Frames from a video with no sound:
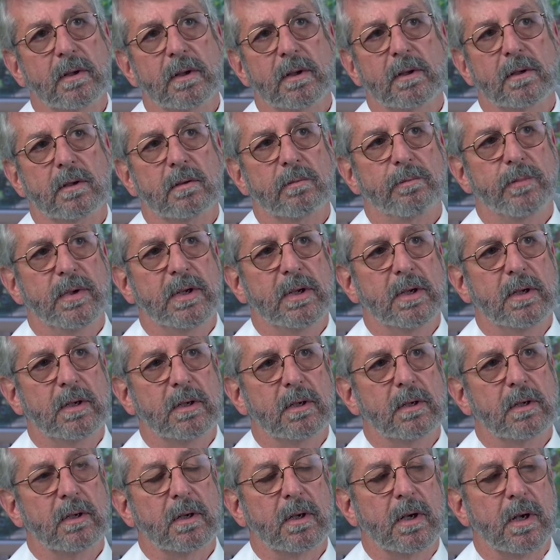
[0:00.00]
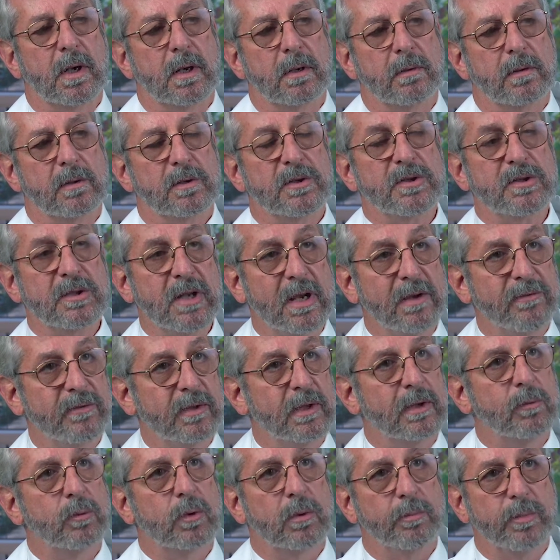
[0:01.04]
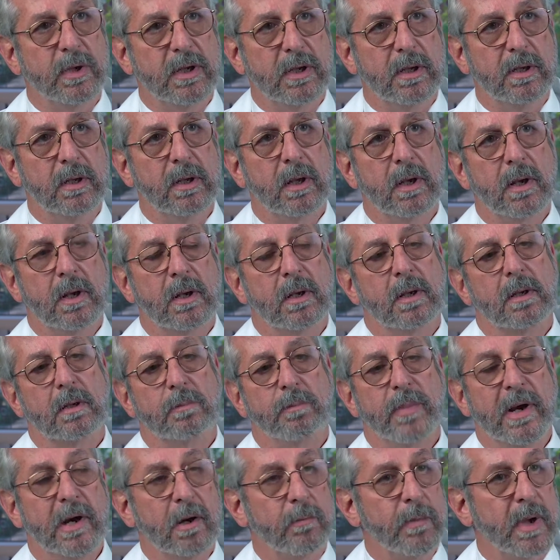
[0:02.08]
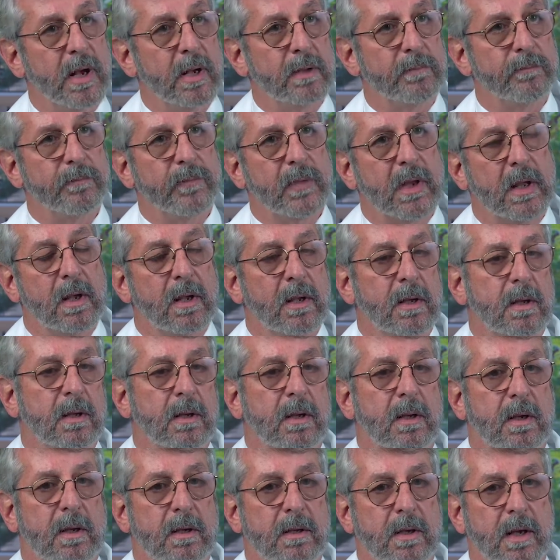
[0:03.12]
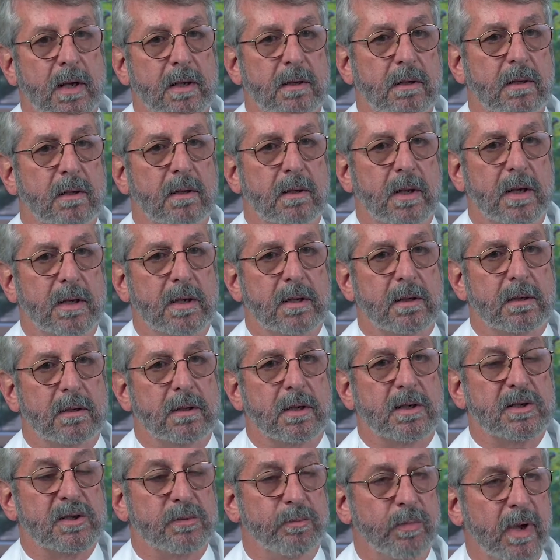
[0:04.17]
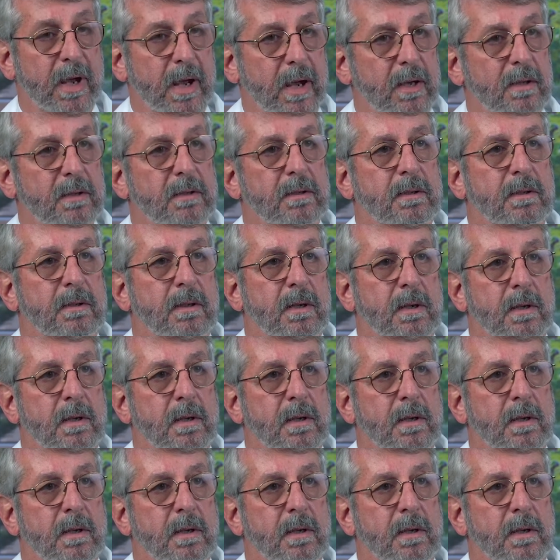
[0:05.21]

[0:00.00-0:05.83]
will be uh, their safety will be paramount, and that they can expect,